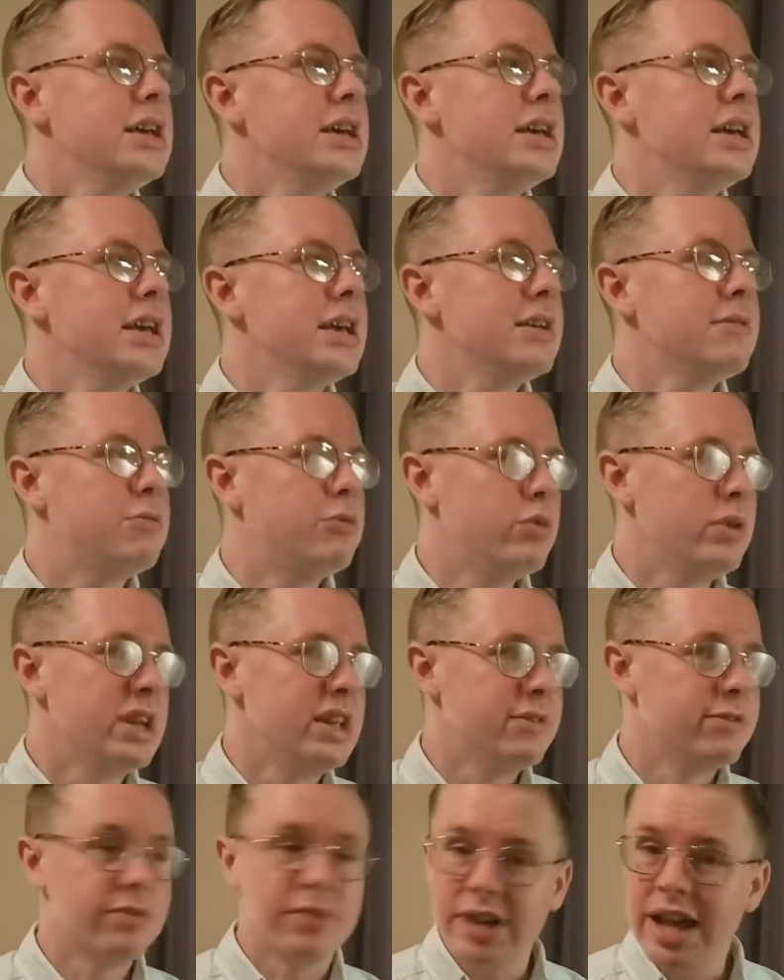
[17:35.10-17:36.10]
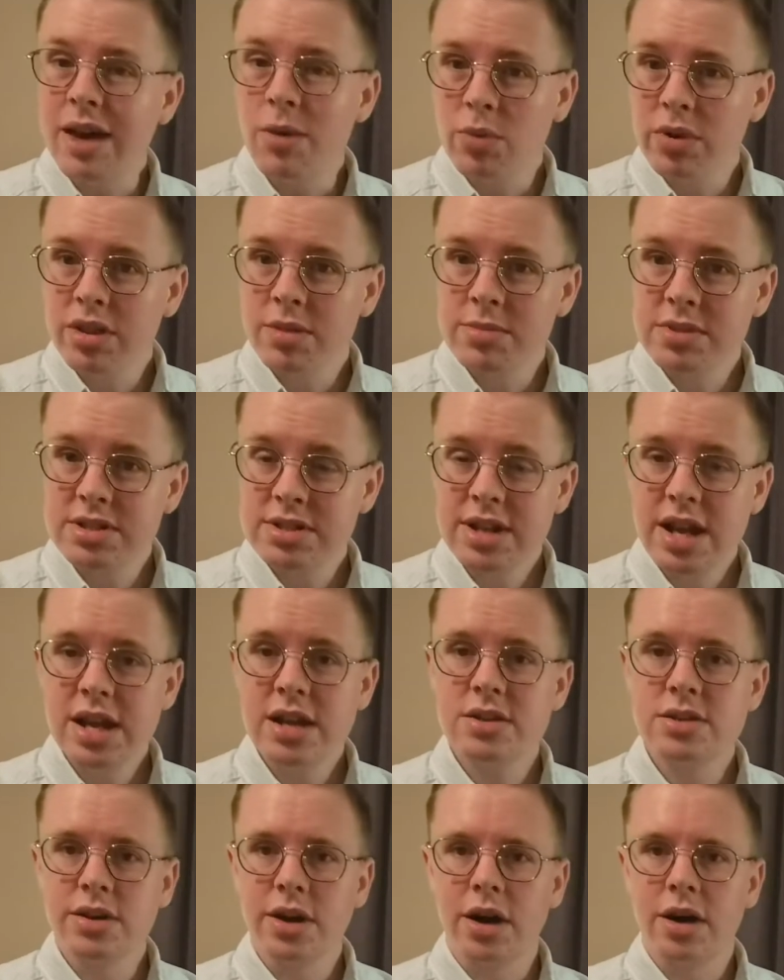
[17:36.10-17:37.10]
If we forget where the
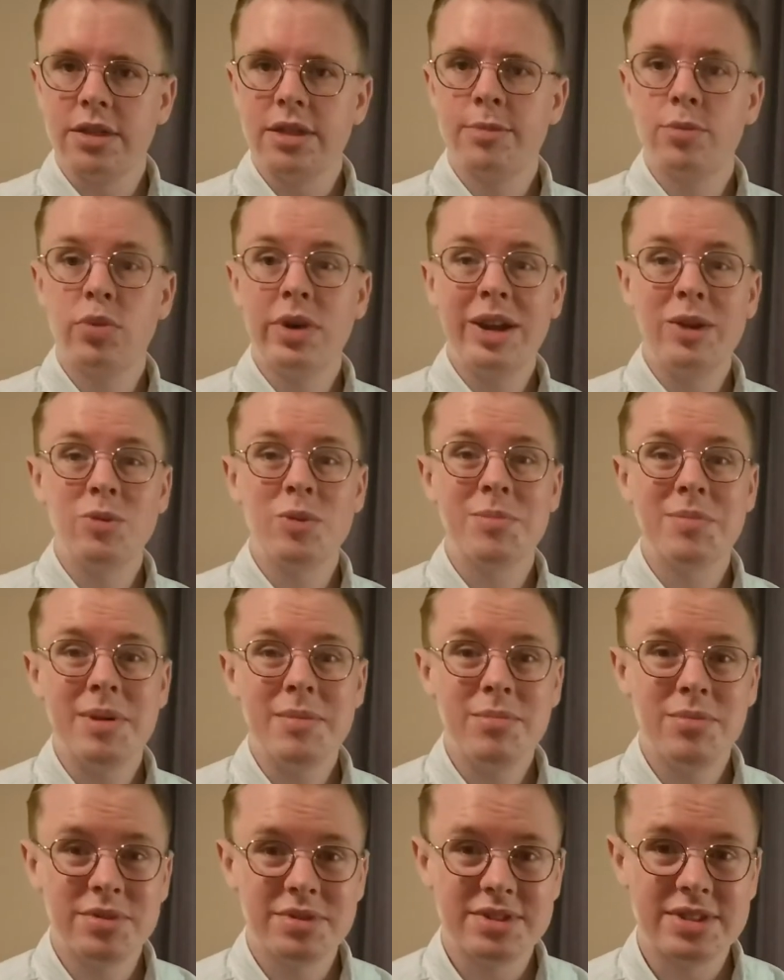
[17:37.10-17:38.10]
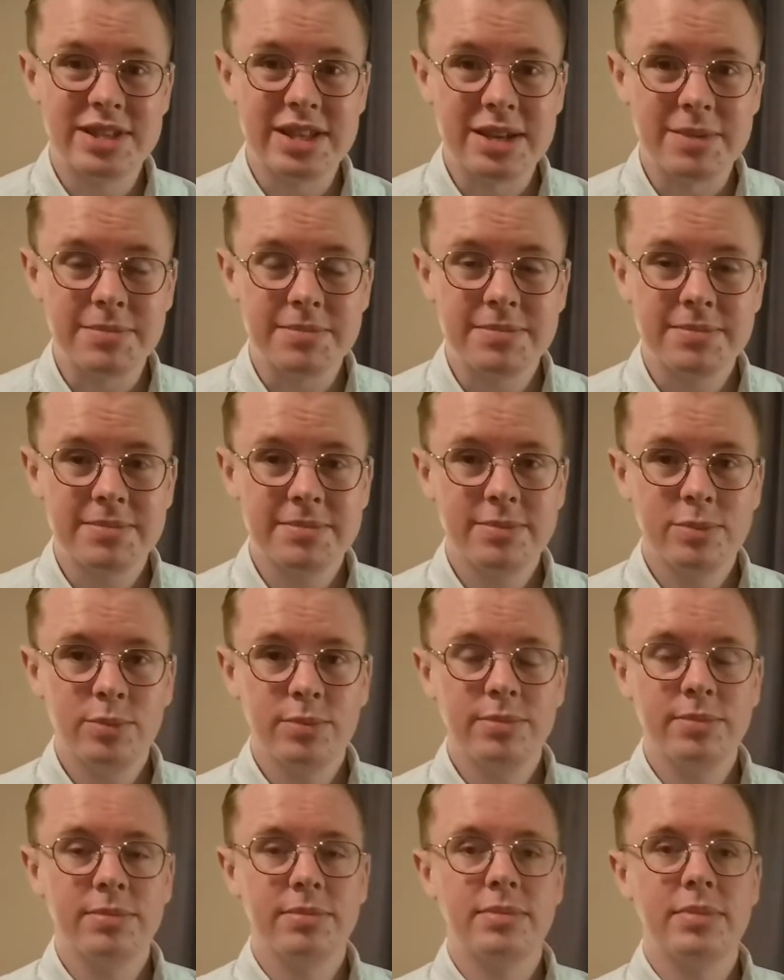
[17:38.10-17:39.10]
mistakes are, the brain remembers them
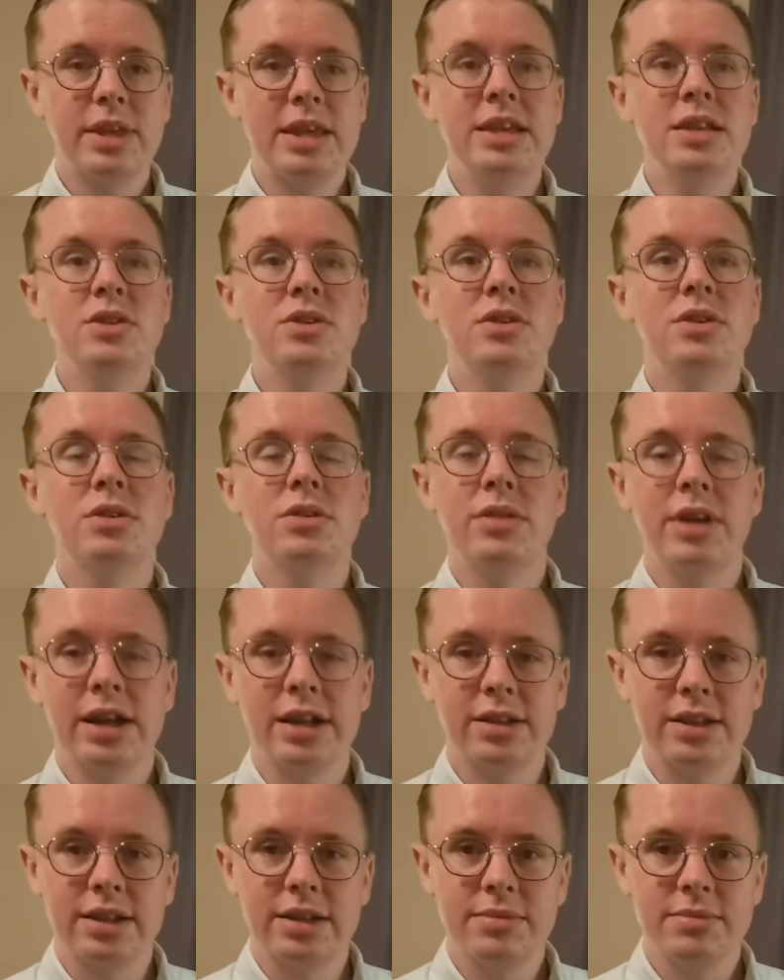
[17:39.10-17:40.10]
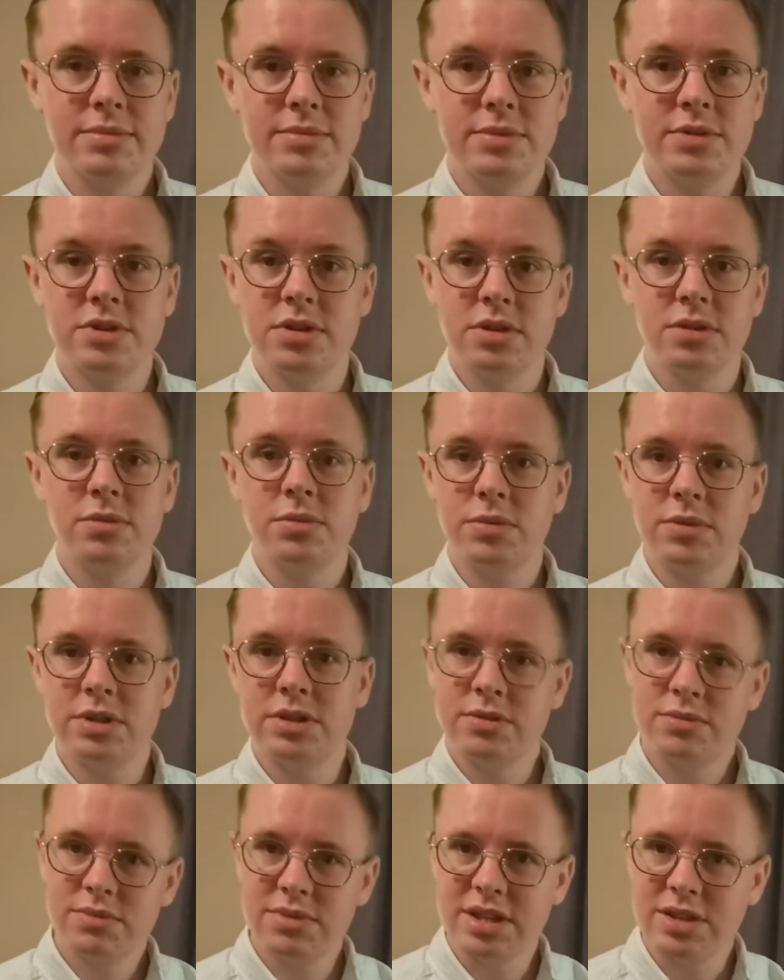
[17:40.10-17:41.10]
incorrectly. So
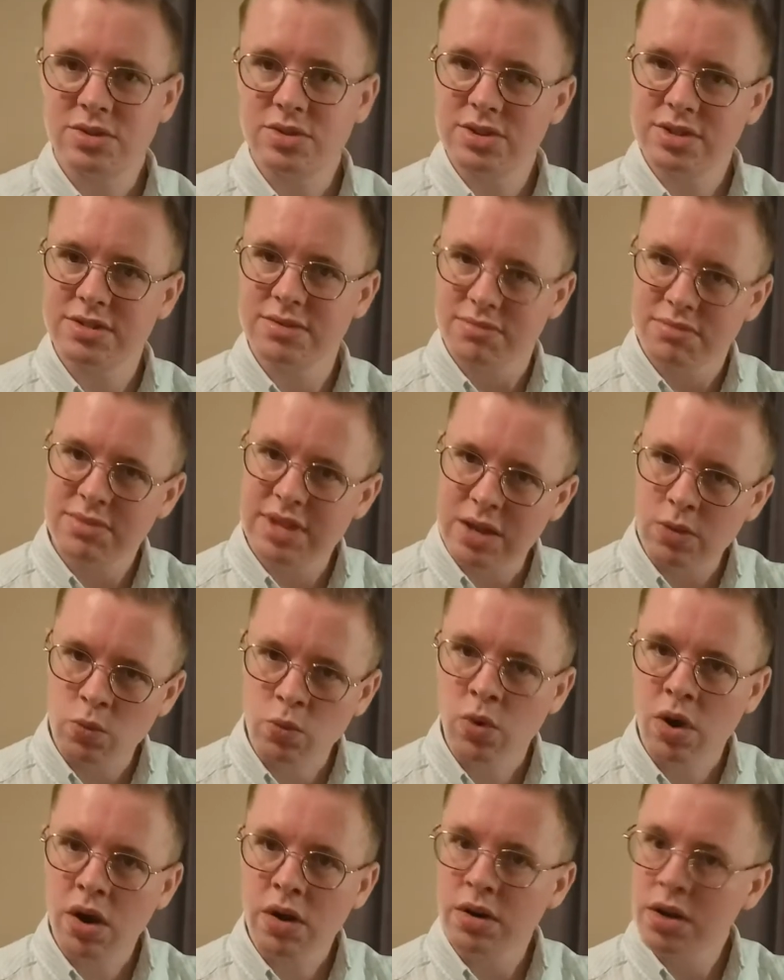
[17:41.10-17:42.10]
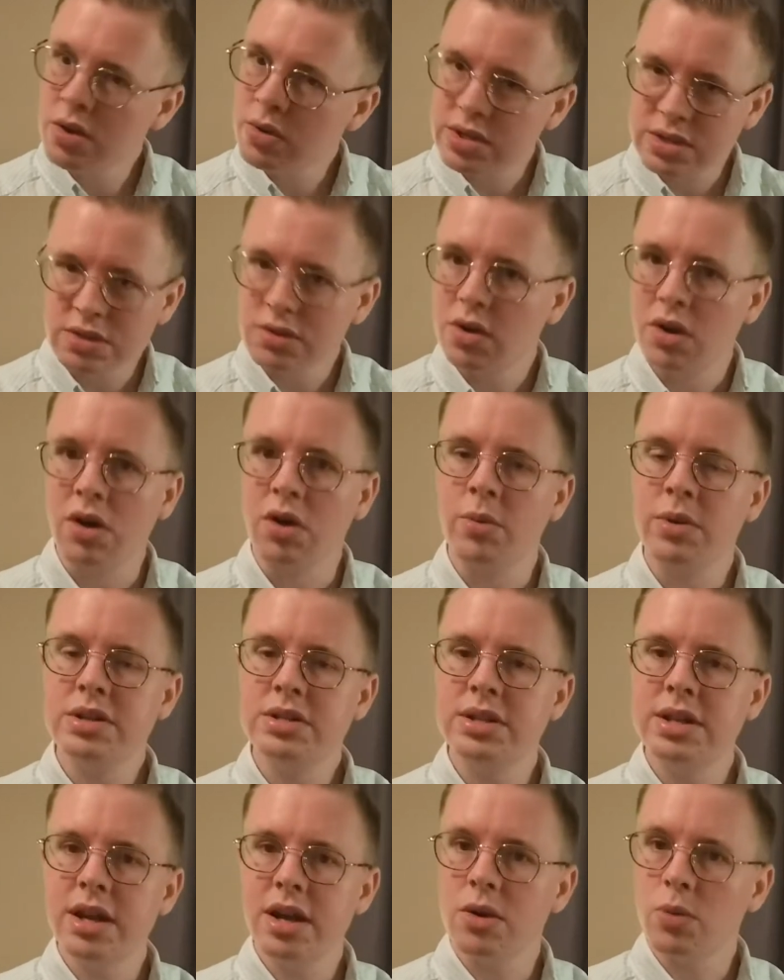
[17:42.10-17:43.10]
that wrong note is always
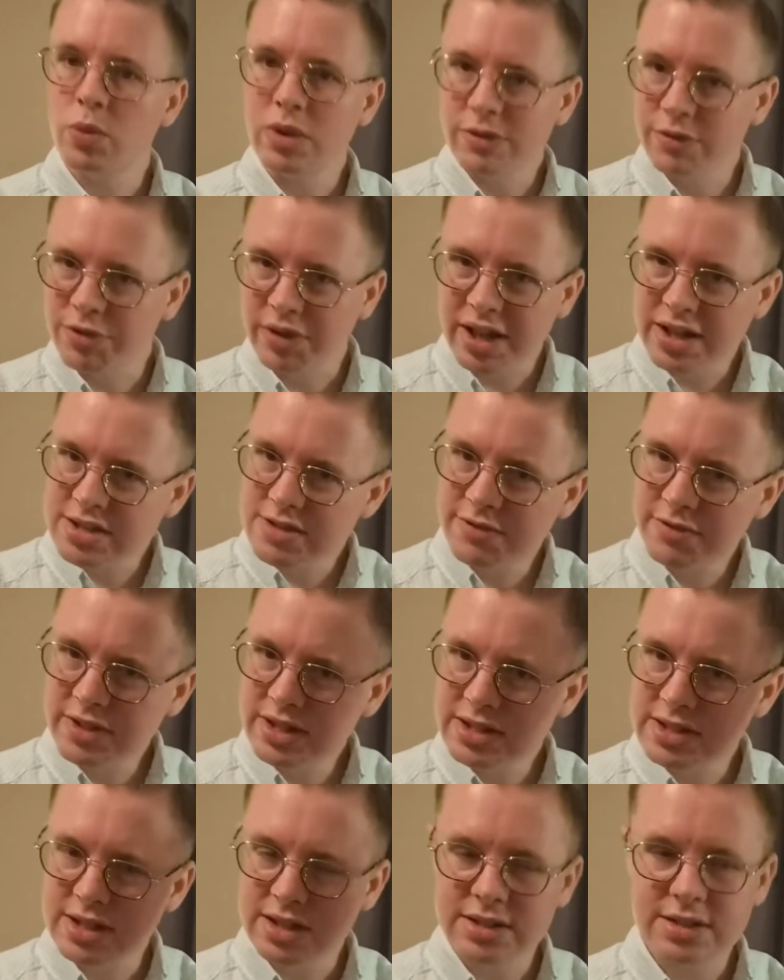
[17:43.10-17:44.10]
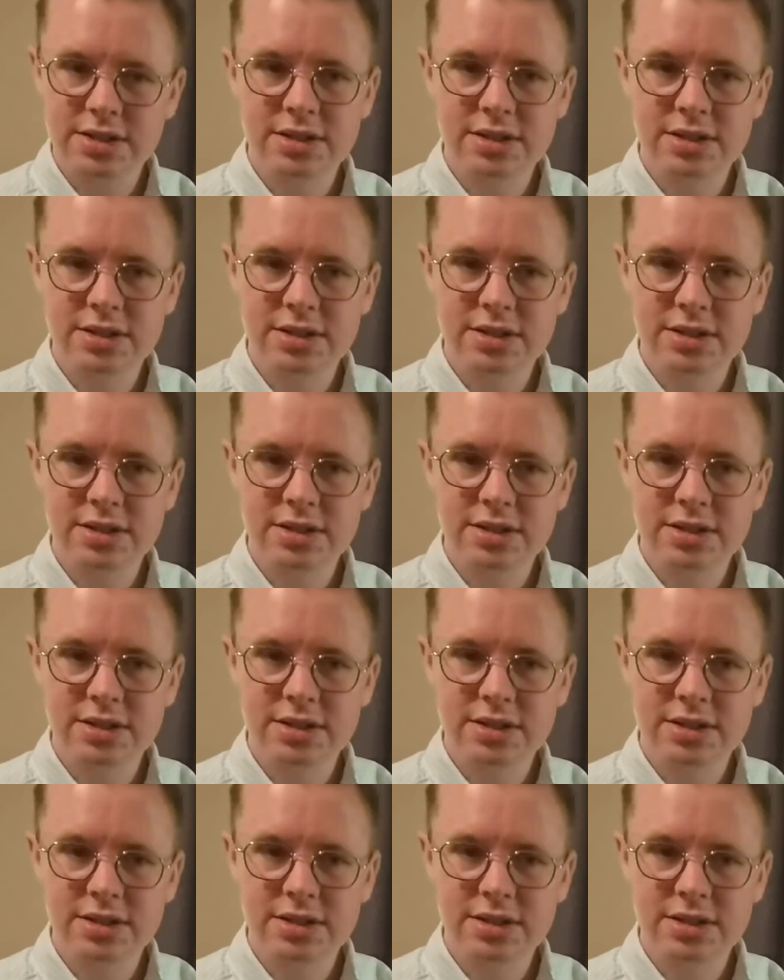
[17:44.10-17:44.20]
there, and we forget to fix it.